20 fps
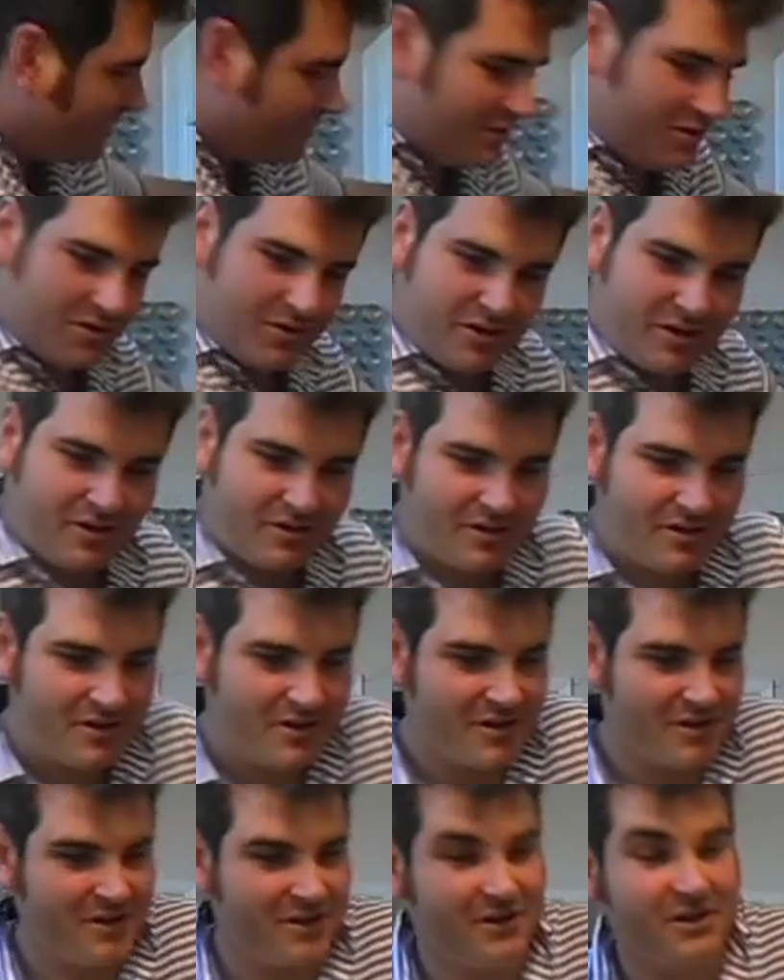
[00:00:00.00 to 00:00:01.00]
You doing it?
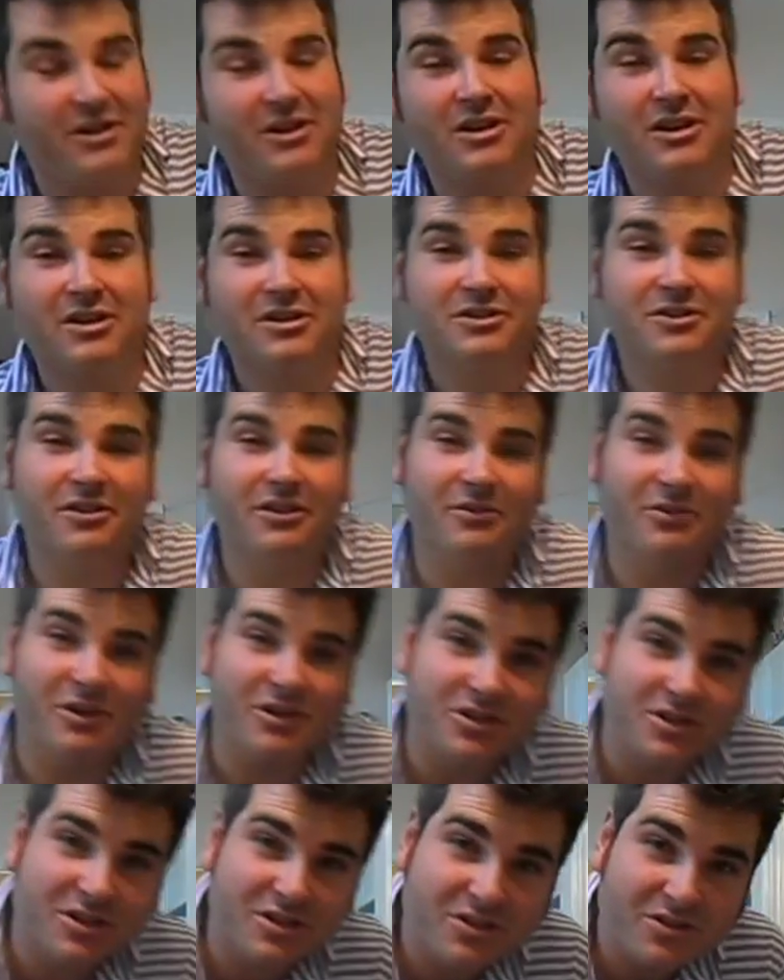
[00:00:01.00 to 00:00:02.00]
So
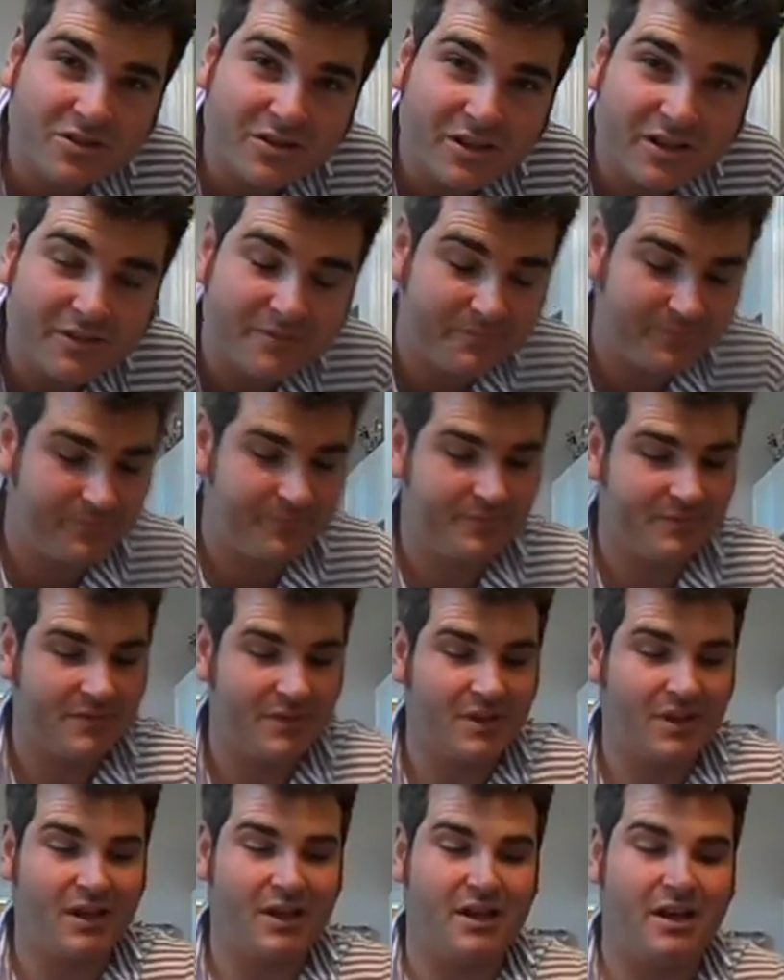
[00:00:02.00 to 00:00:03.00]
anyway, she's doing it.
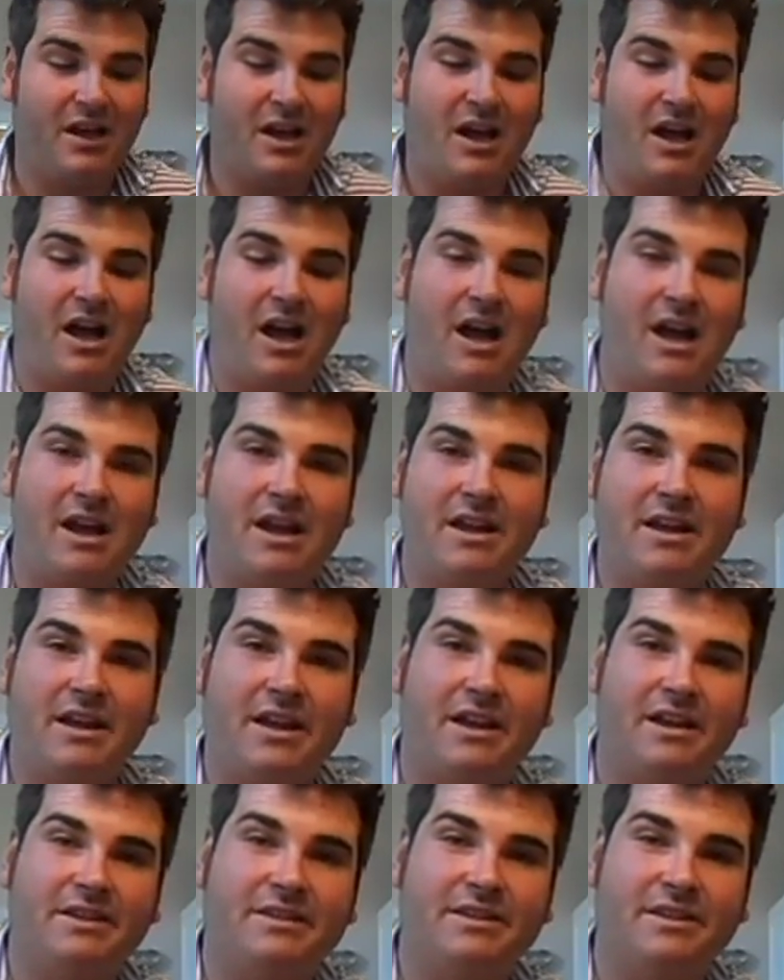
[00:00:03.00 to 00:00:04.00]
I,
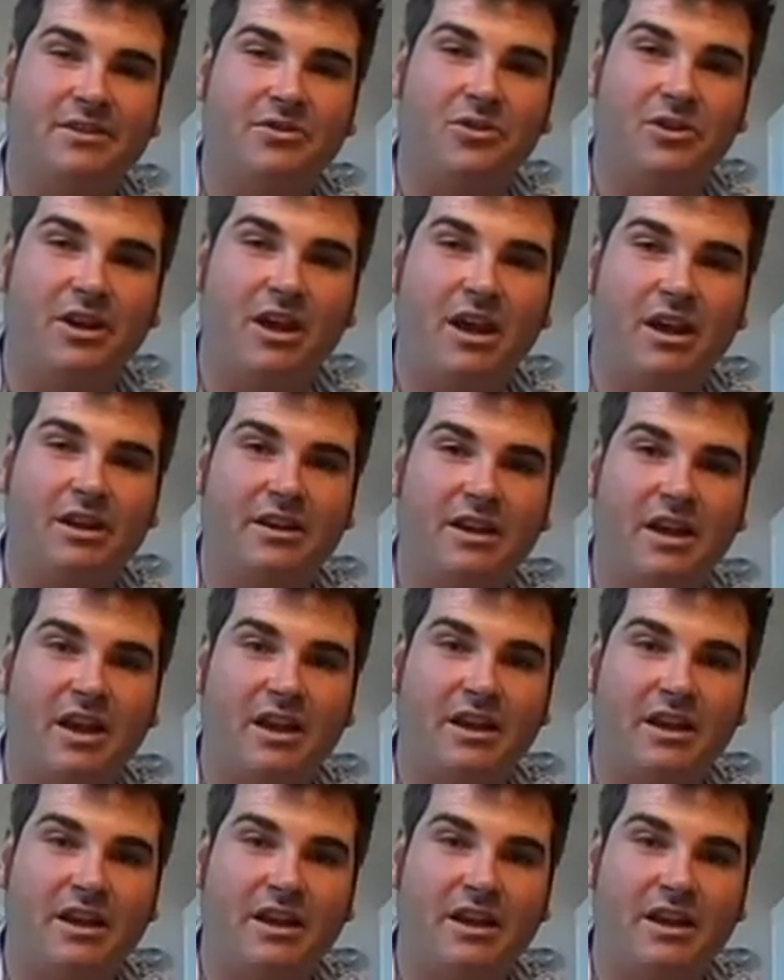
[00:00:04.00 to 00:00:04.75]
as an organic